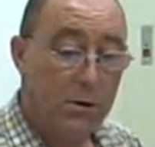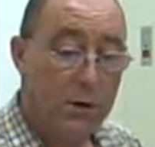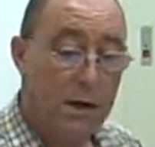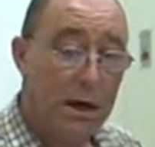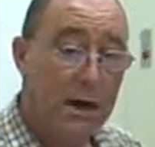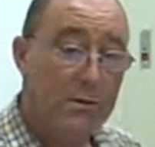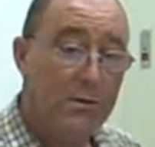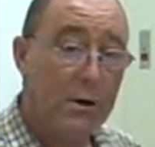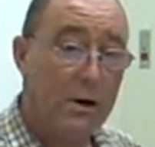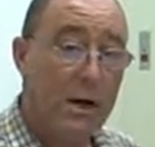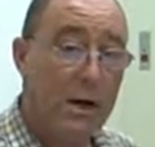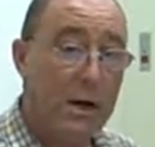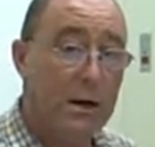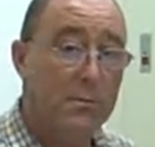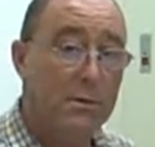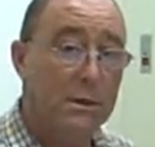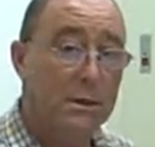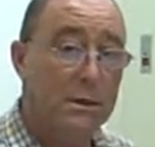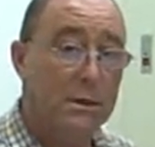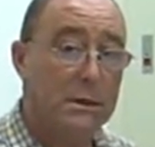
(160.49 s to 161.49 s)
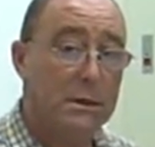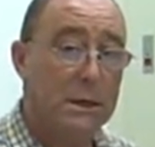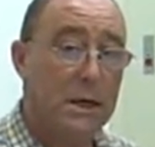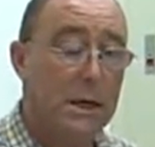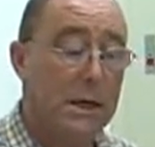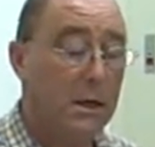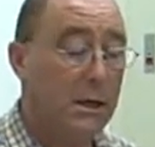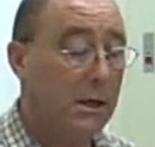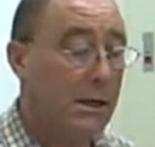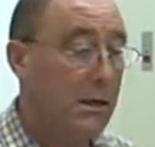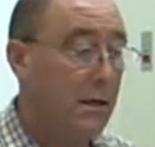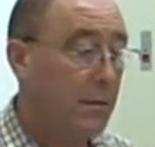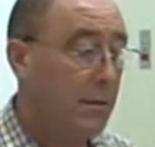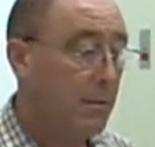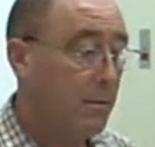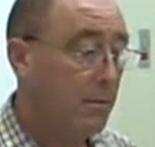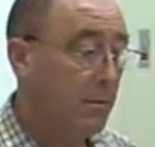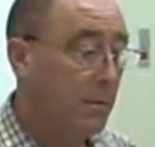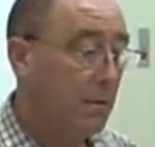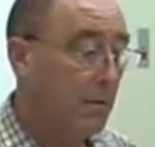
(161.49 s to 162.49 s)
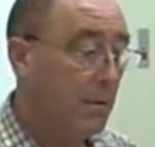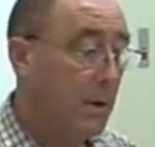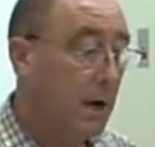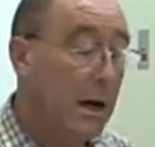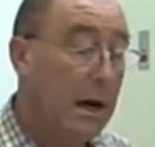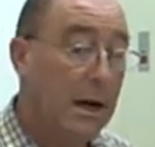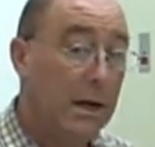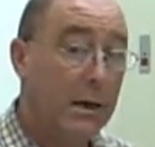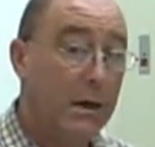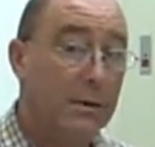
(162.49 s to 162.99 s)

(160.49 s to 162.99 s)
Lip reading: heavier elements like iron.